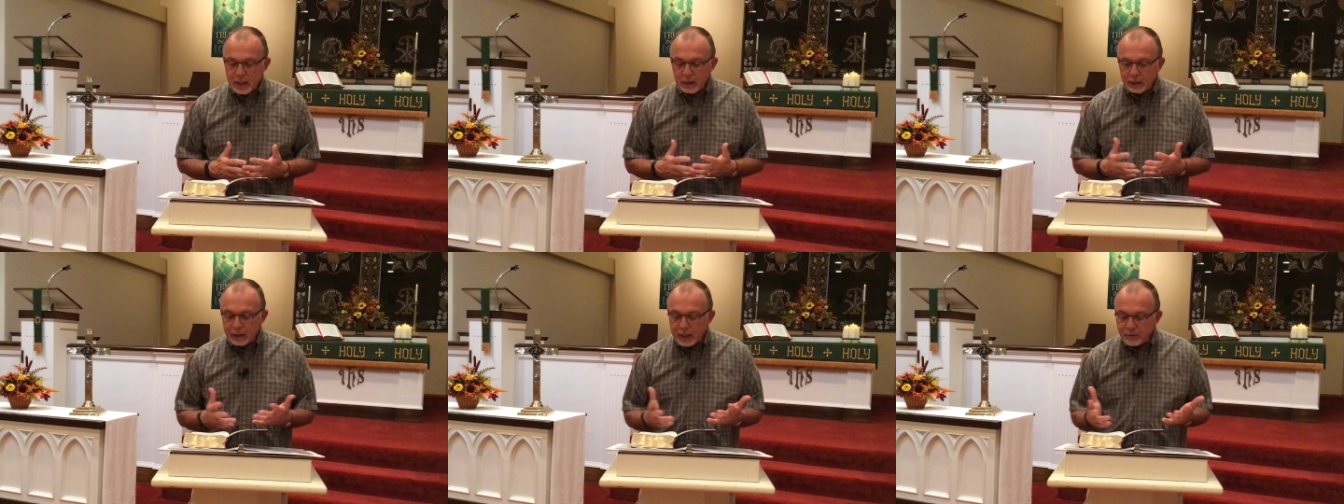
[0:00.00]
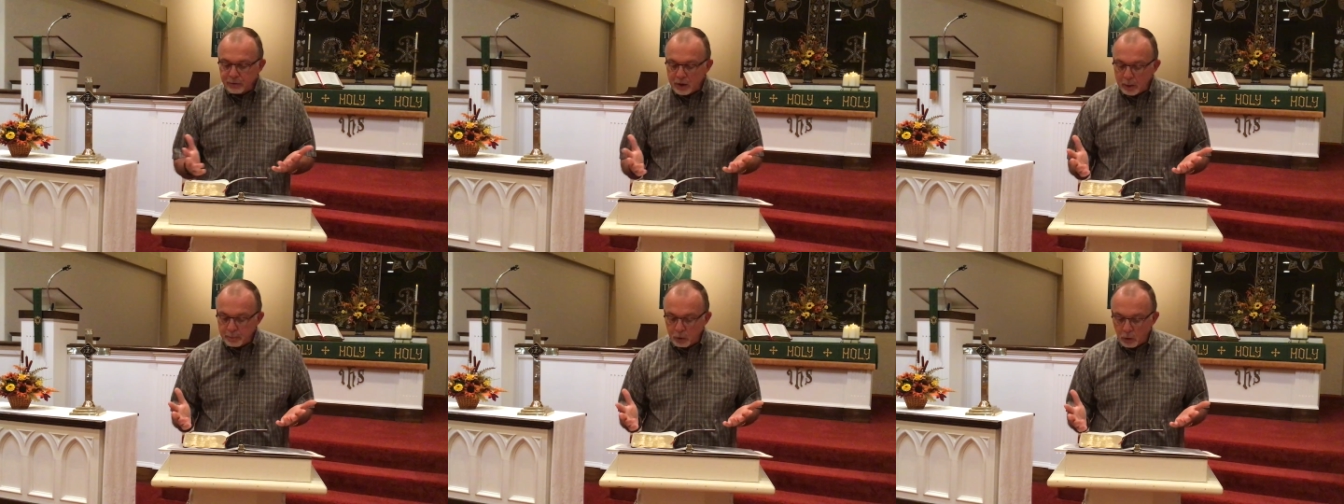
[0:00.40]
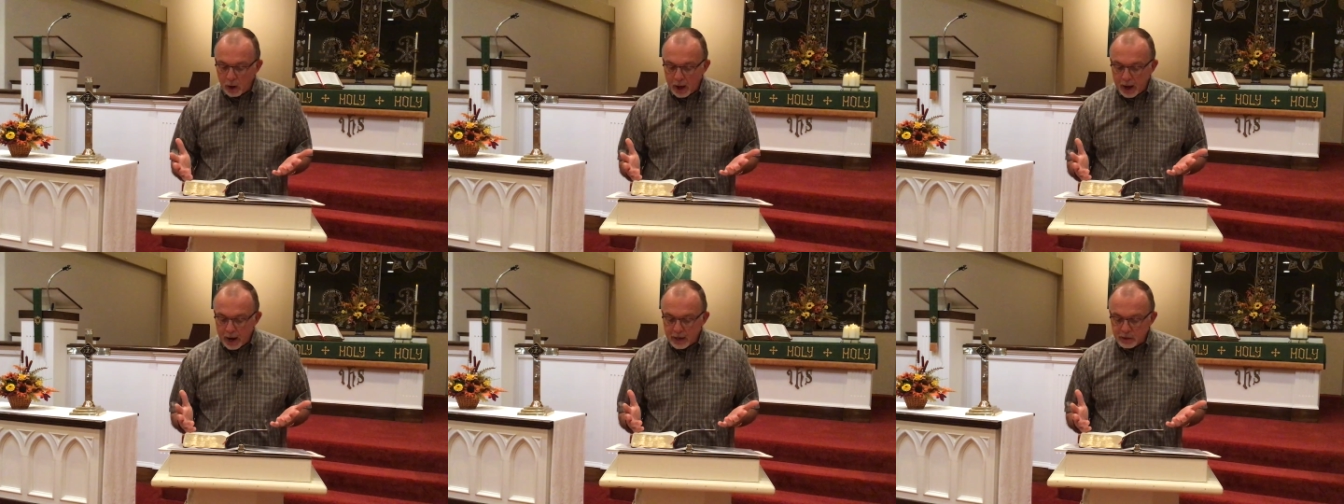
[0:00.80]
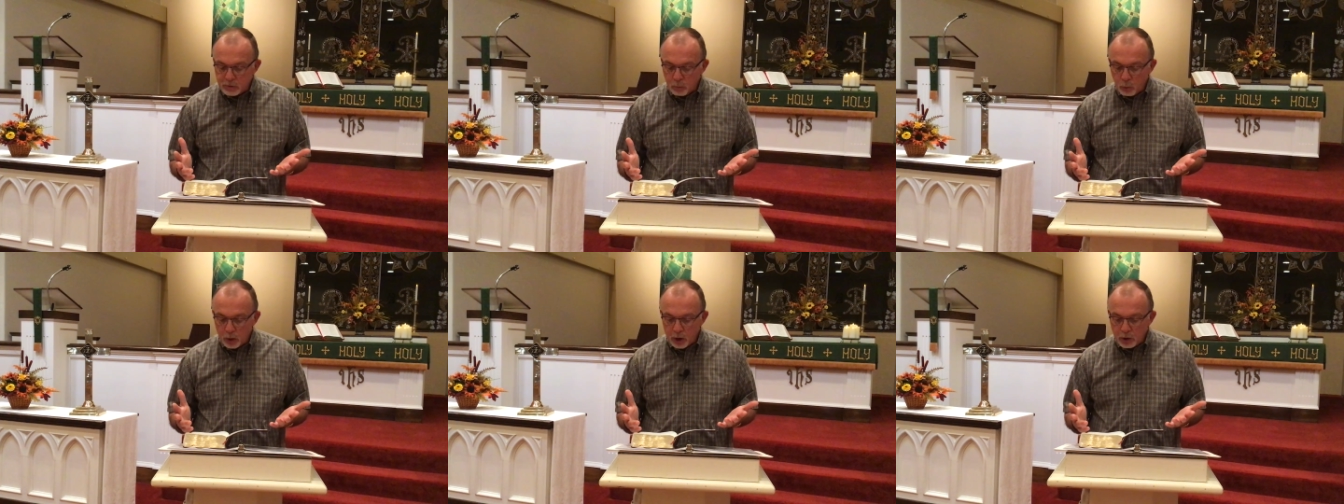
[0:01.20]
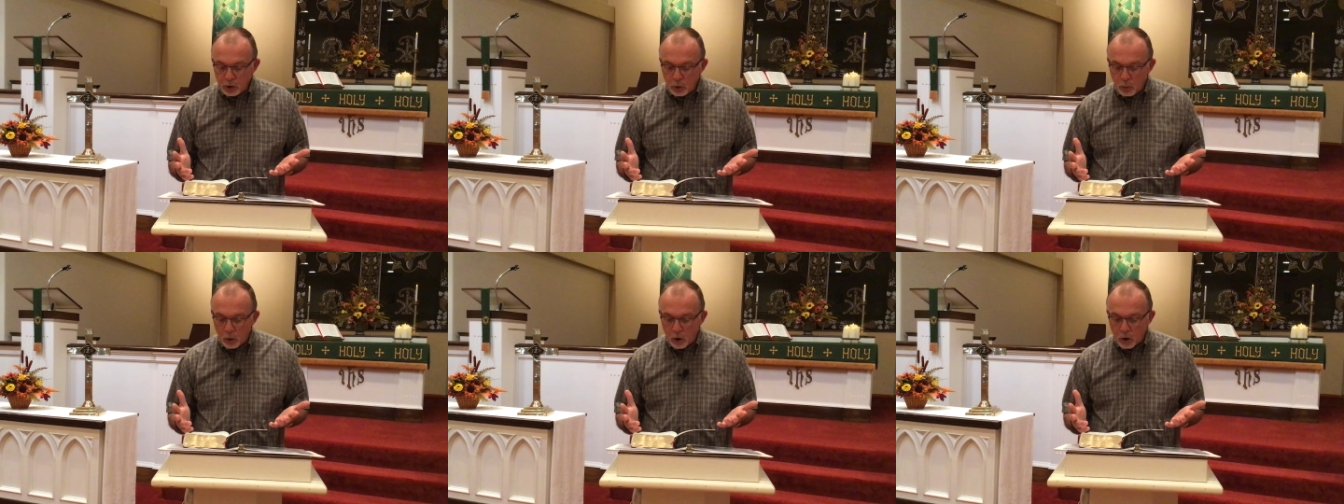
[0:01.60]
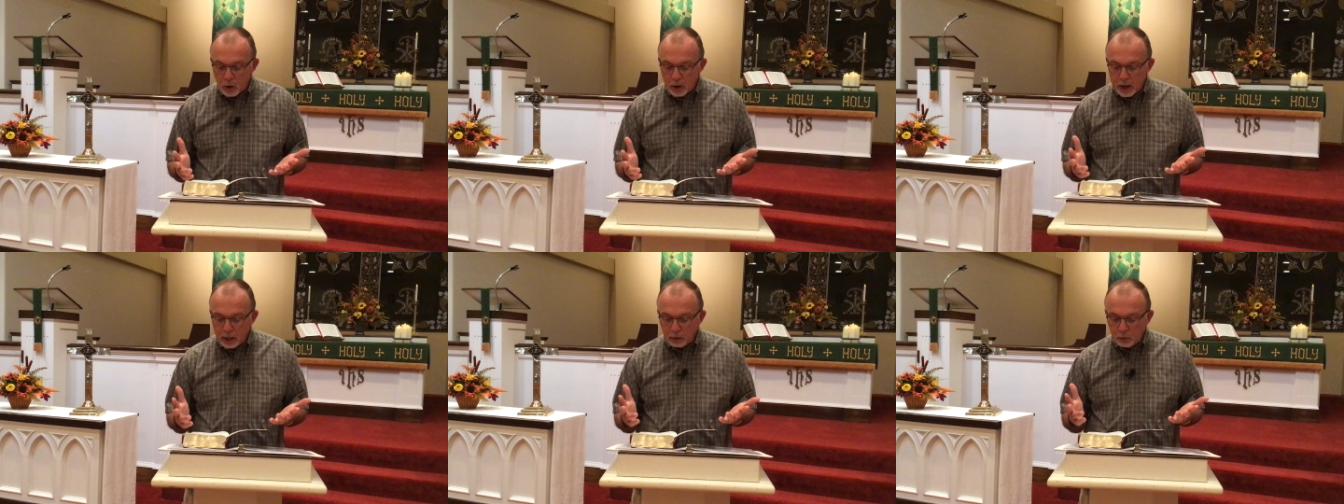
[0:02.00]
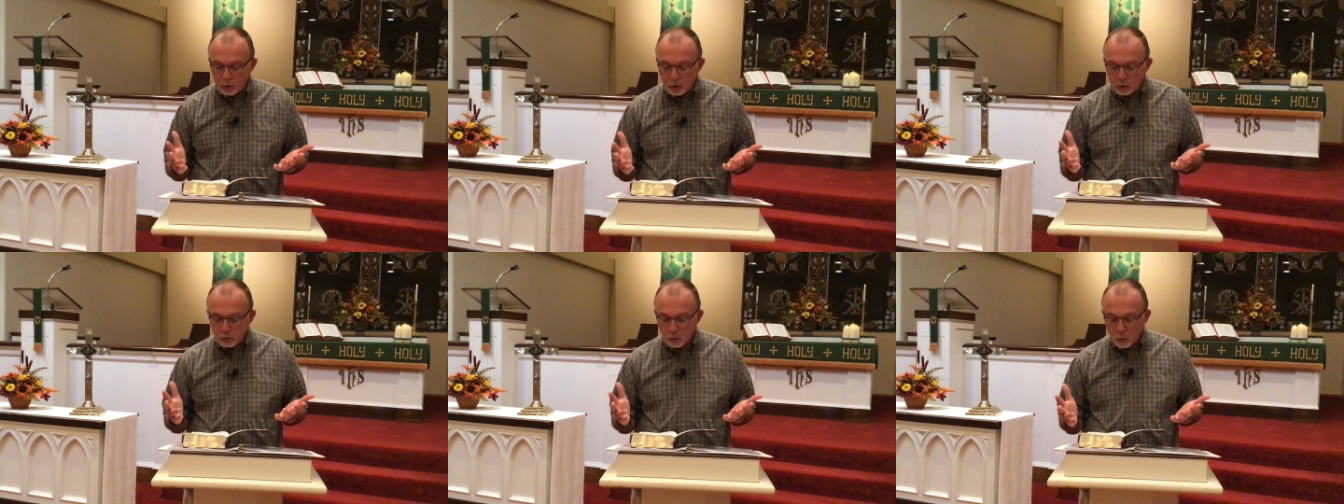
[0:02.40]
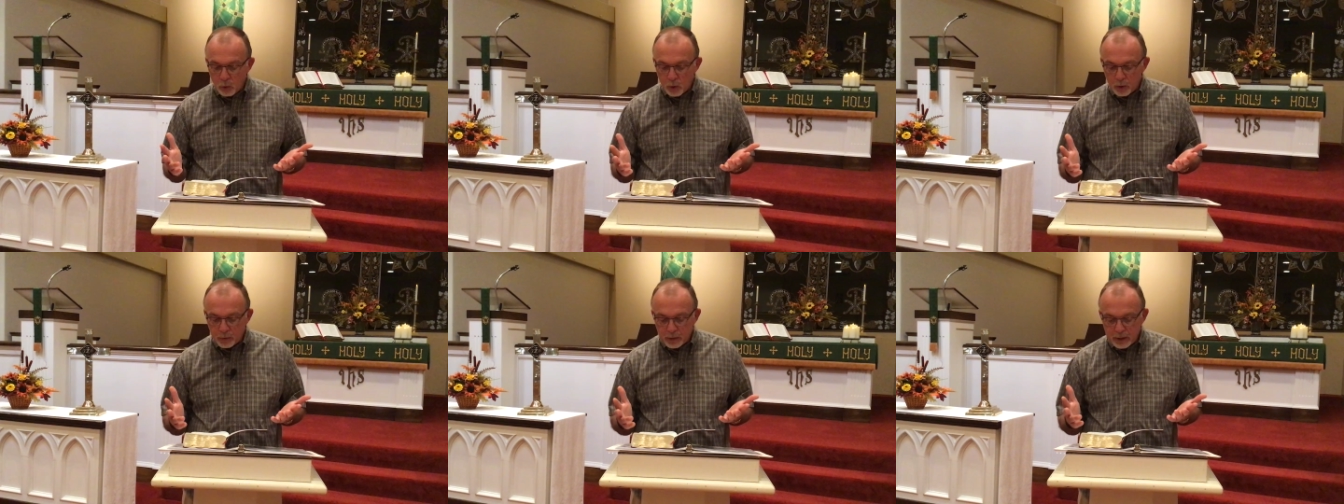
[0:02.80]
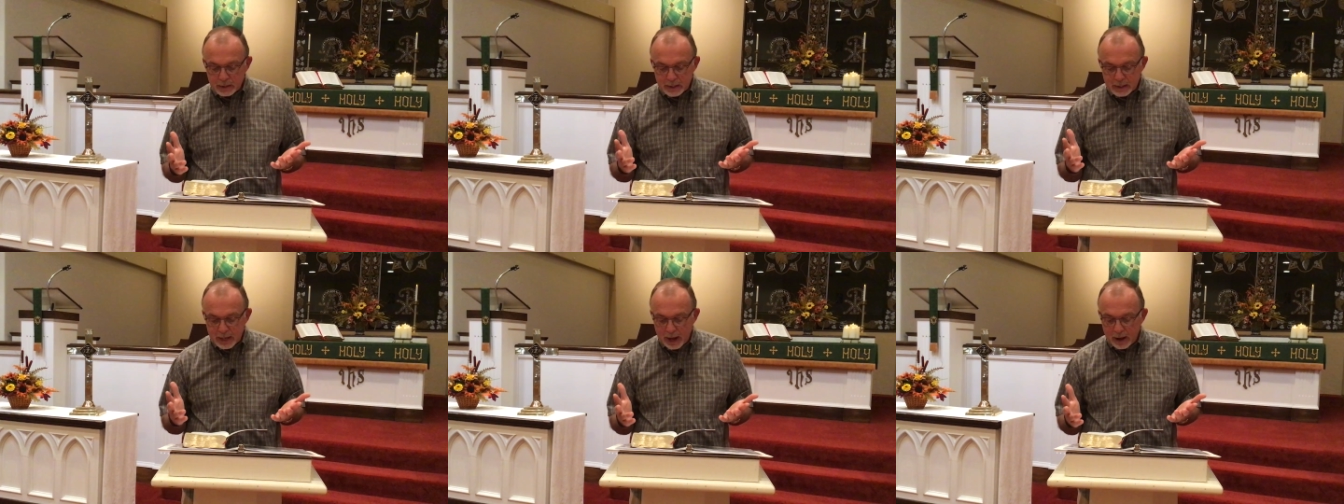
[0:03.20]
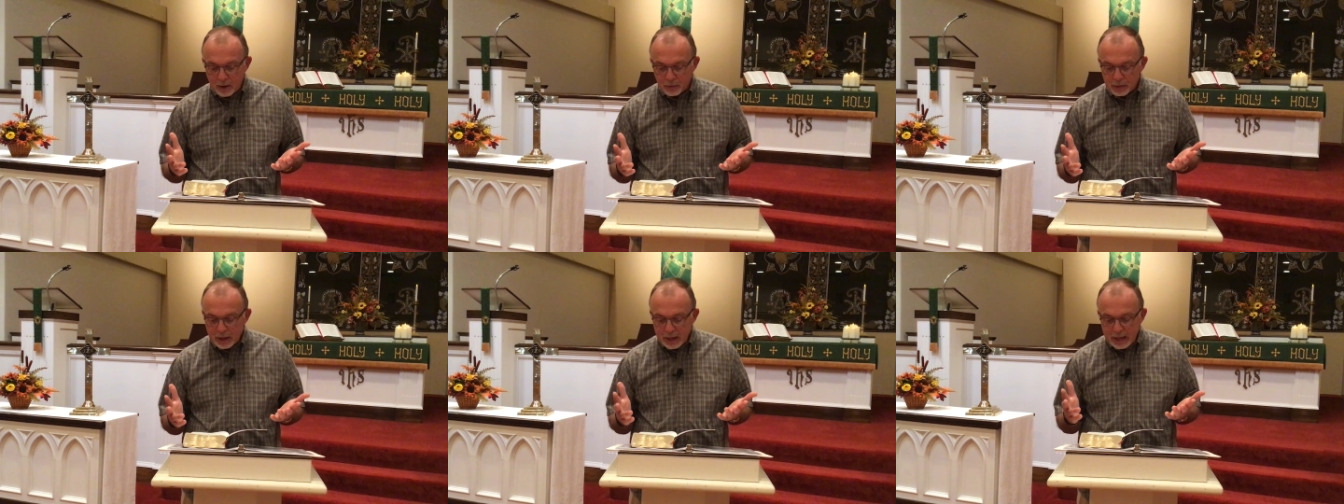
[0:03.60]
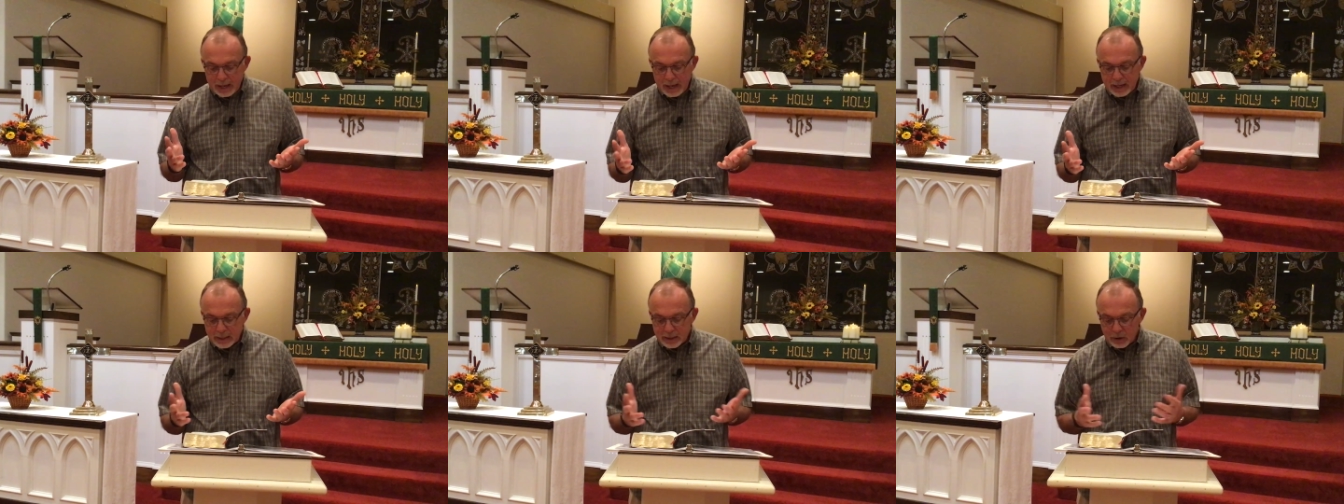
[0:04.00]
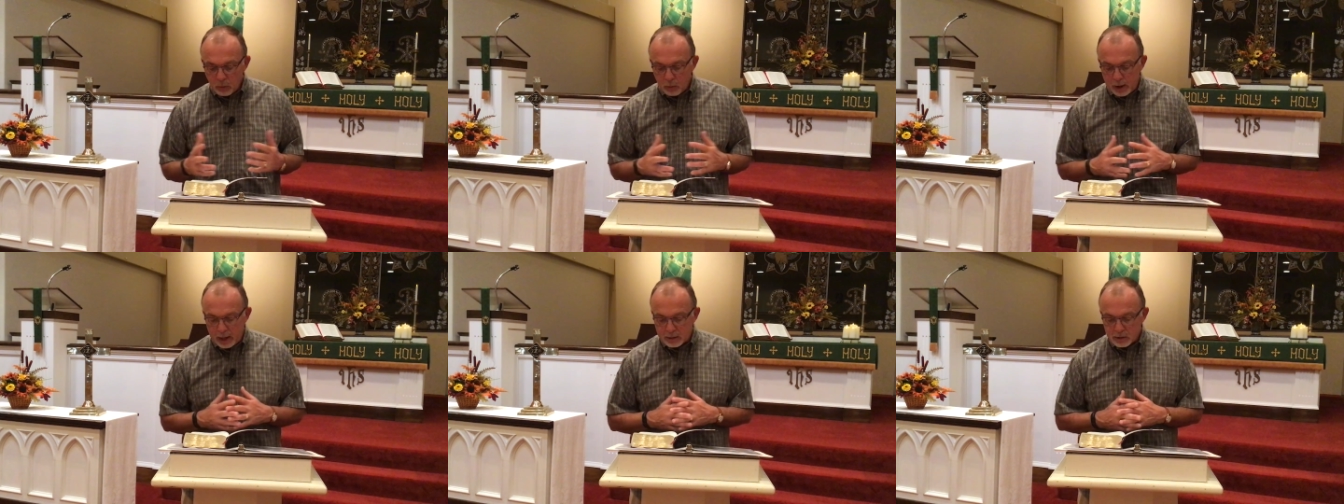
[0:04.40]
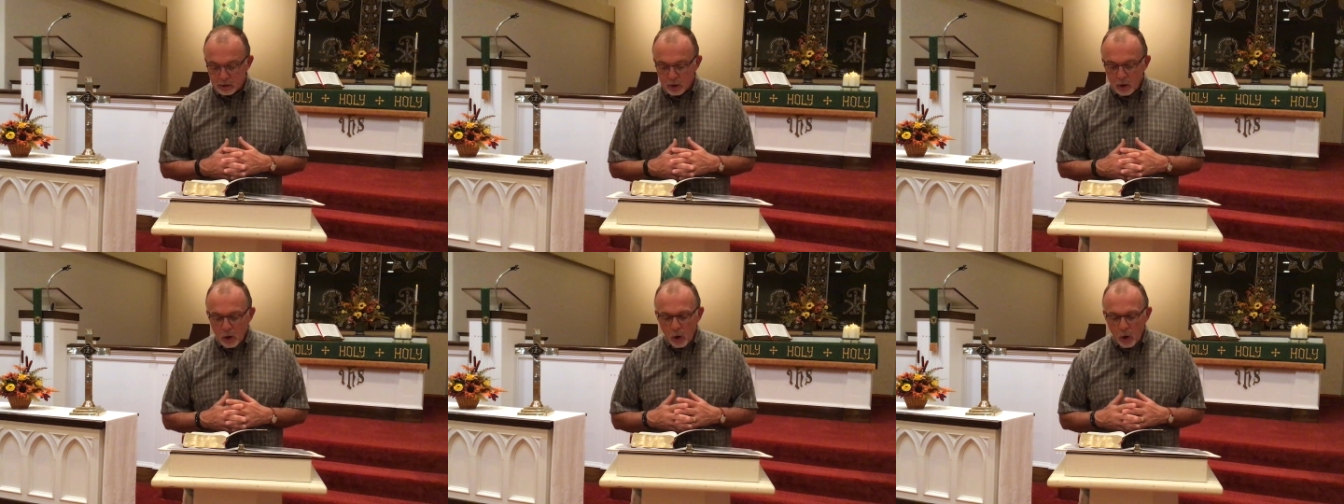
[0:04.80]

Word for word: Lift up your eyes from where you are and look north and south, east and west.